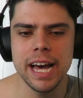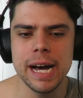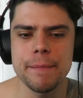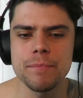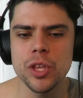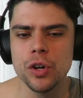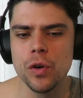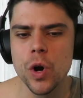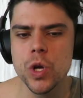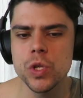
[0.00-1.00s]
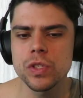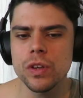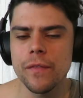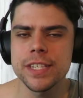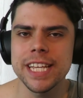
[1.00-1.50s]
Um, the Crows
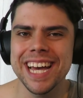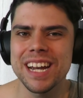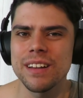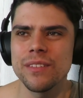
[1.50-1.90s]
obviously had a,